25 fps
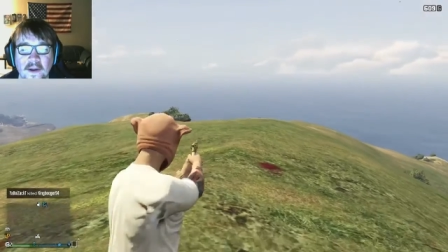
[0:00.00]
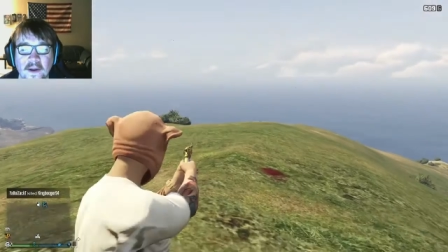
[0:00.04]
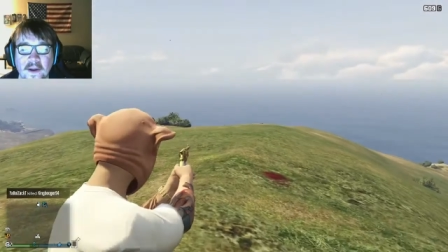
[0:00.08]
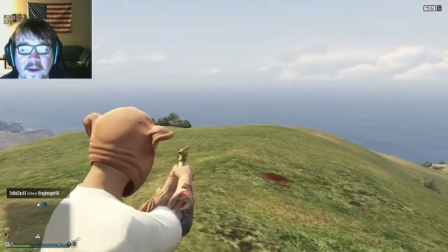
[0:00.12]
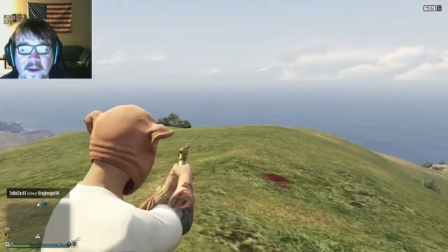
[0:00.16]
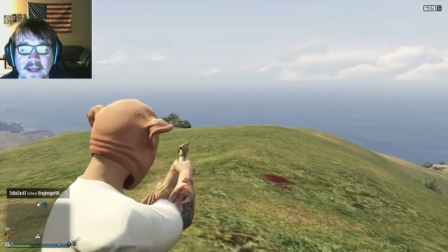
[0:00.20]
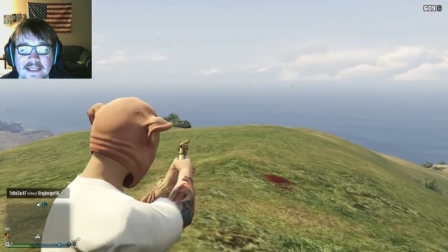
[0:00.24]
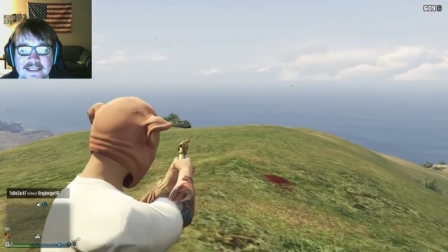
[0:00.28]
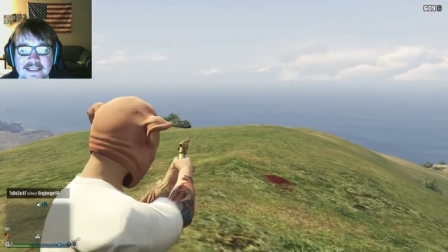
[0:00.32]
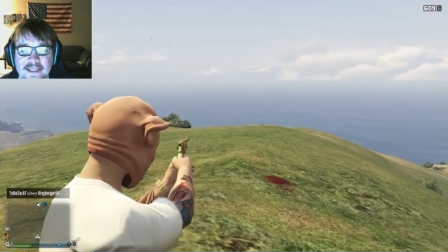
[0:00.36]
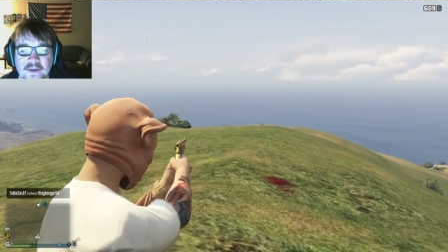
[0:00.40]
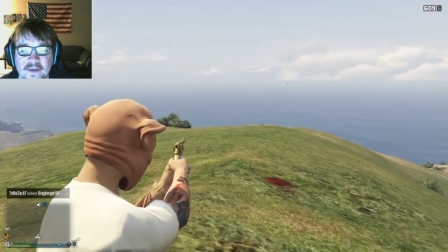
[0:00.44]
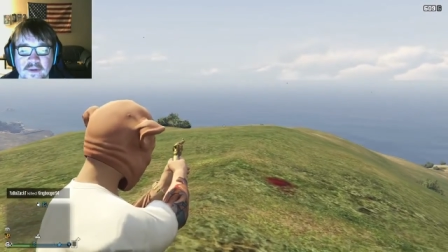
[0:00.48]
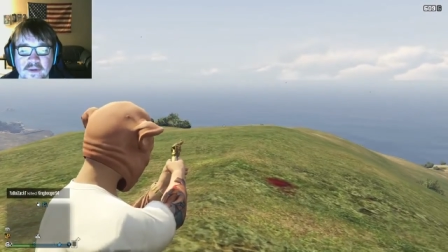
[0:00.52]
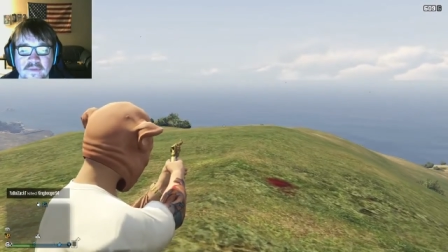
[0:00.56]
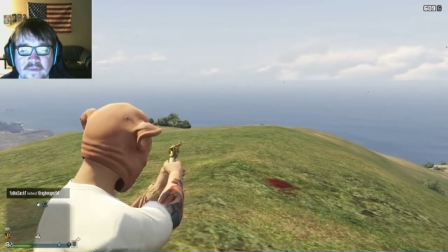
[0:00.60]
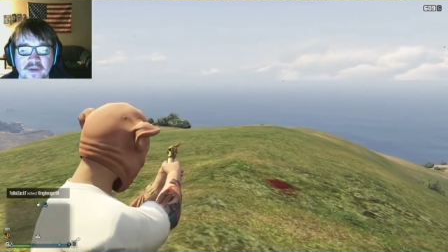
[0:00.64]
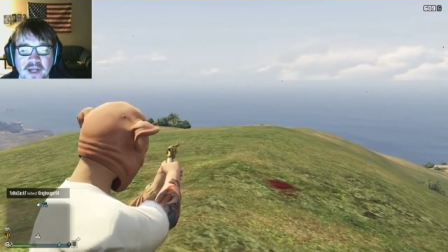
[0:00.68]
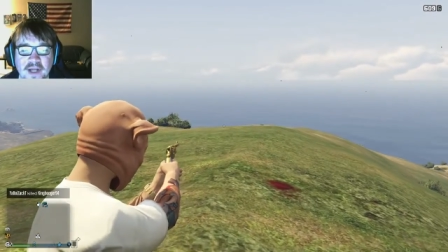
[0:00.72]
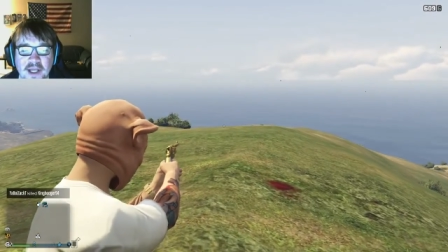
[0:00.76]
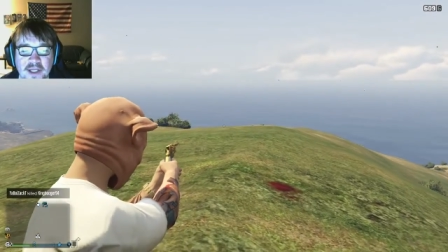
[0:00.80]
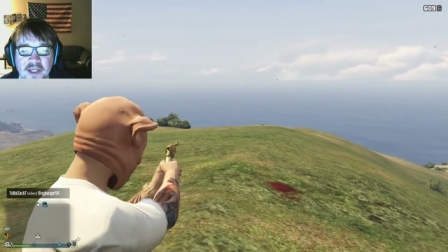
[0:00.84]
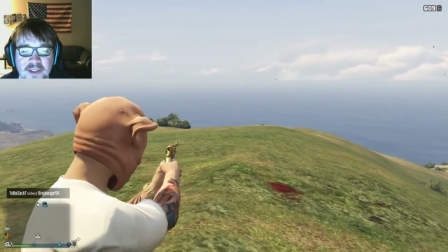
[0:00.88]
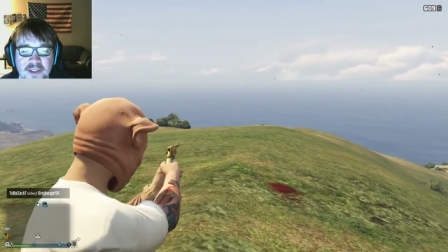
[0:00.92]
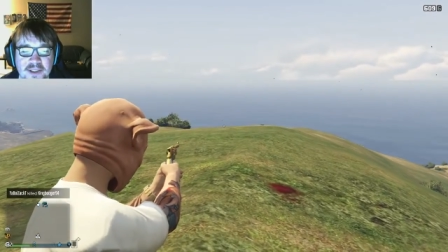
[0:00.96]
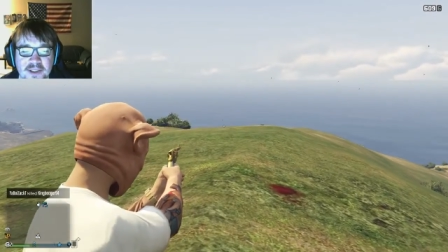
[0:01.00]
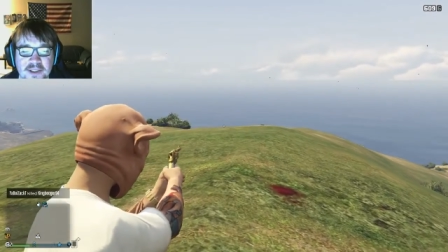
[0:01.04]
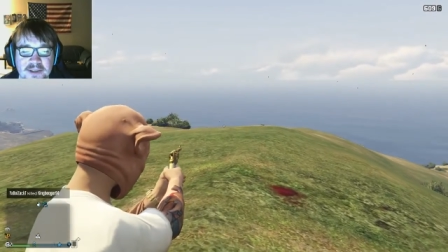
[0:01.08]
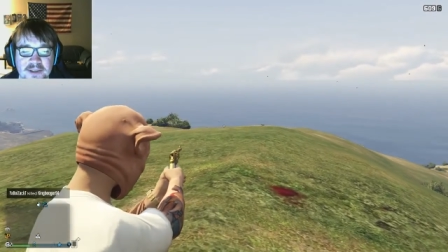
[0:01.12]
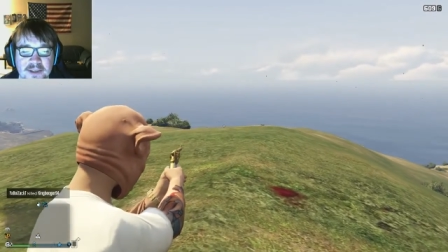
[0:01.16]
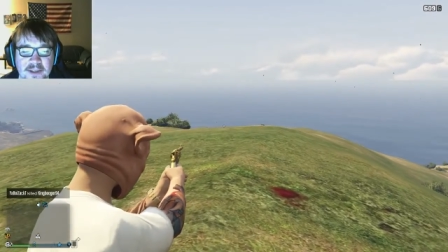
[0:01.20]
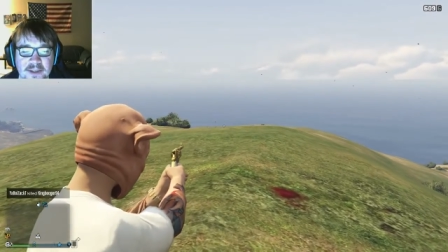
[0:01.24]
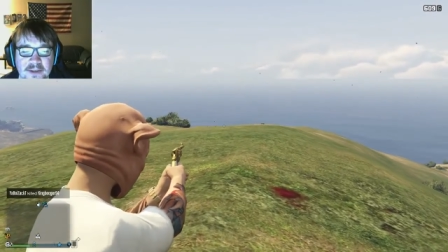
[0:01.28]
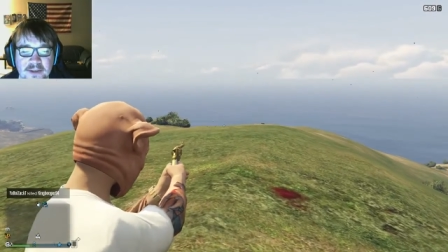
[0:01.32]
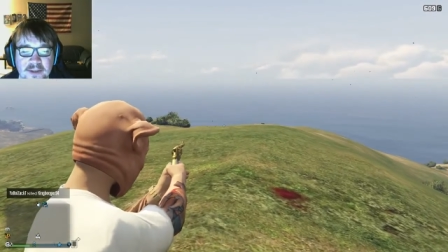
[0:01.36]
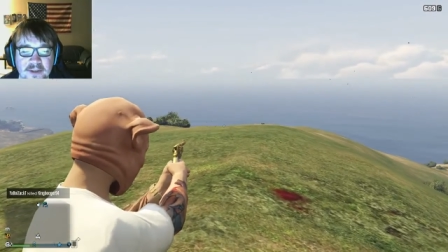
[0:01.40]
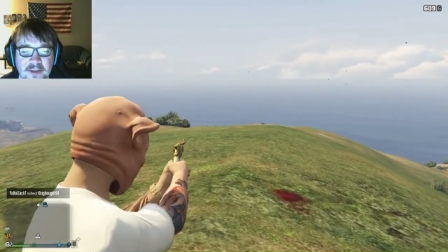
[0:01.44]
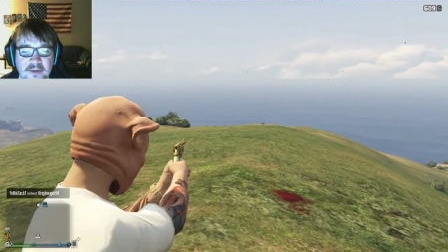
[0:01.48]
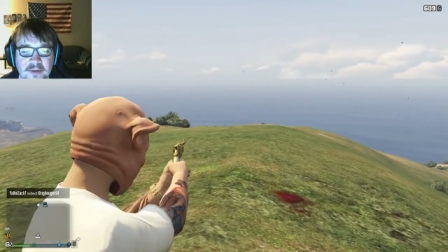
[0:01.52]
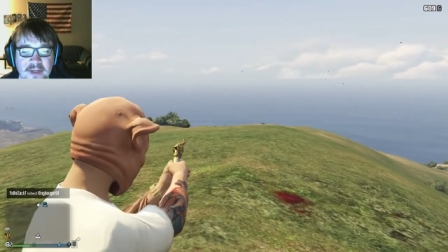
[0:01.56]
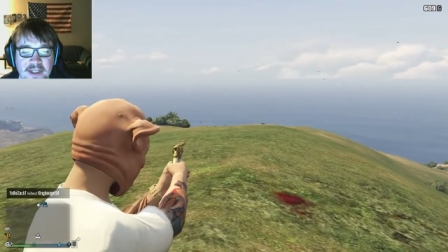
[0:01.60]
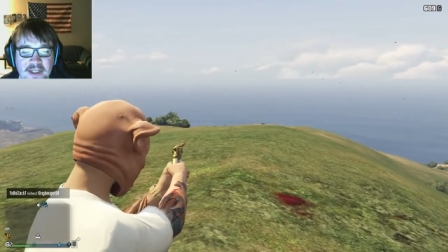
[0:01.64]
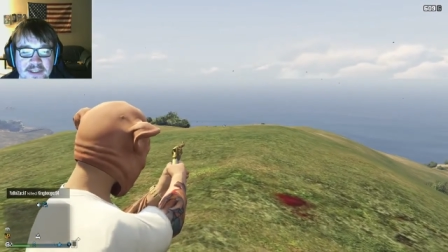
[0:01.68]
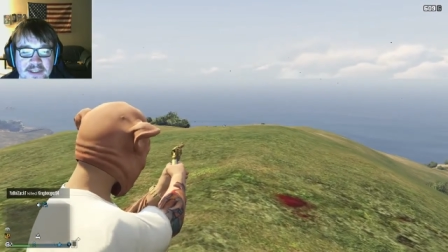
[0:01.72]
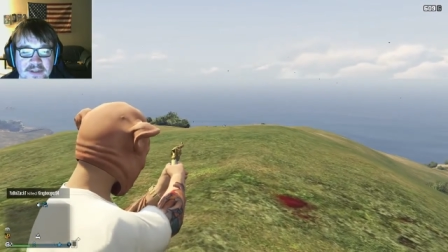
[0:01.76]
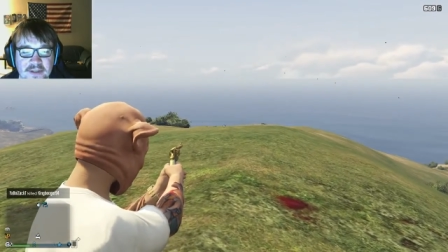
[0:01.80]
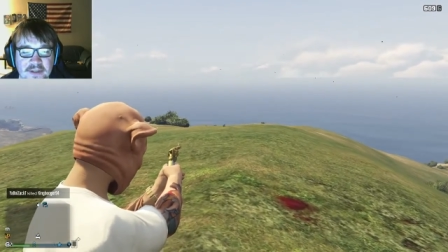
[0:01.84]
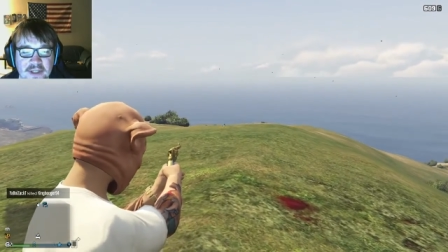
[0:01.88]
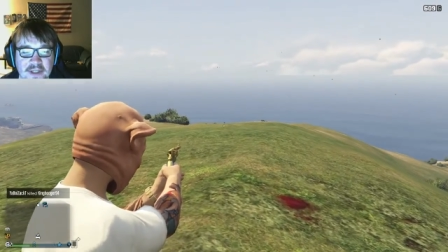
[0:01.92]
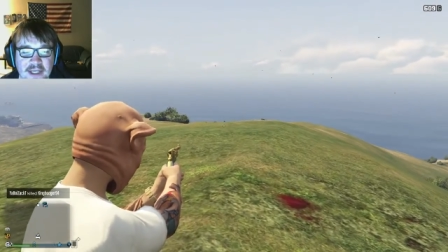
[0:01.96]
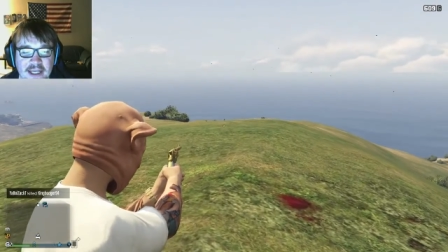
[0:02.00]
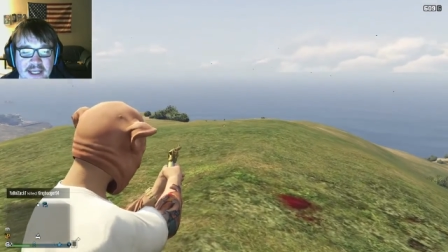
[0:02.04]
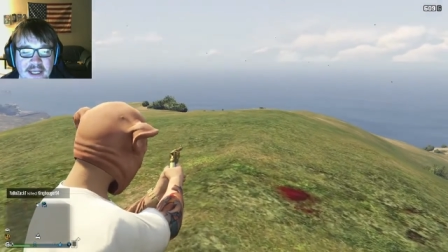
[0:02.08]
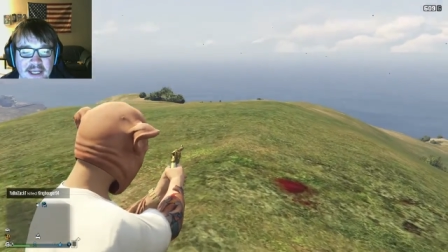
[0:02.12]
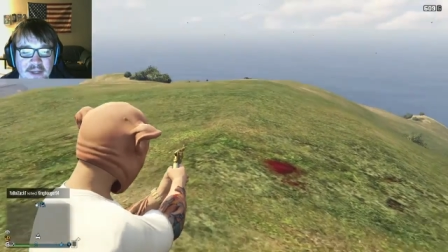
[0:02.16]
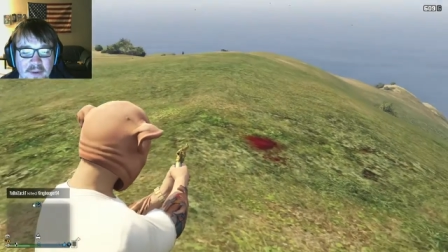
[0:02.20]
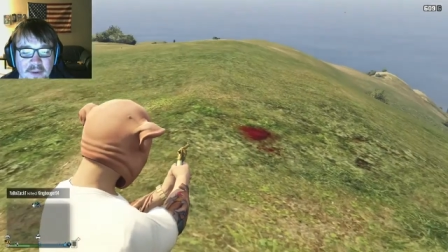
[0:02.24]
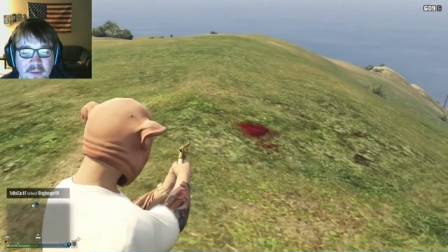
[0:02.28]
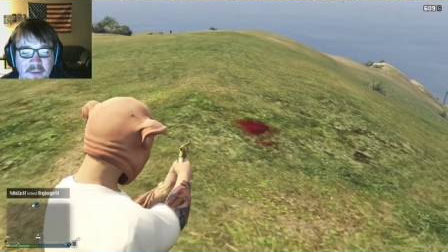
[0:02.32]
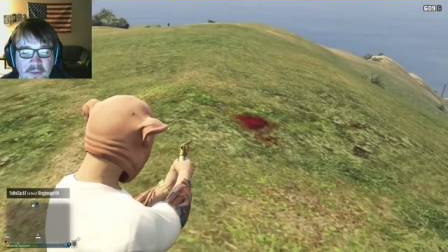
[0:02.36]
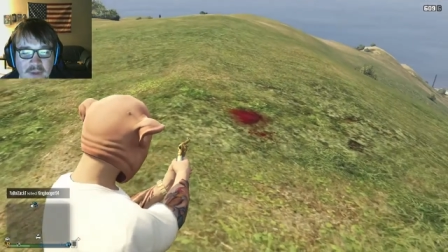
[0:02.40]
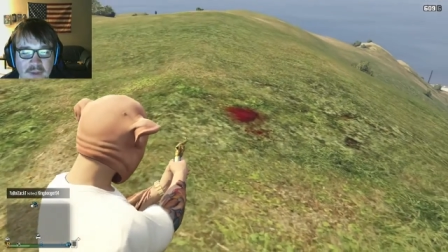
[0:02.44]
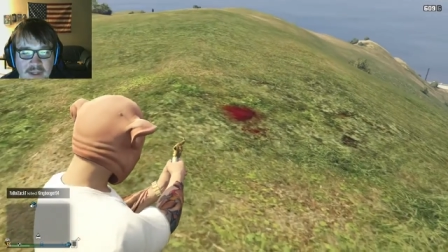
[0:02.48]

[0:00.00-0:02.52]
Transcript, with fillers: See you over there? Just on the crest of the hill.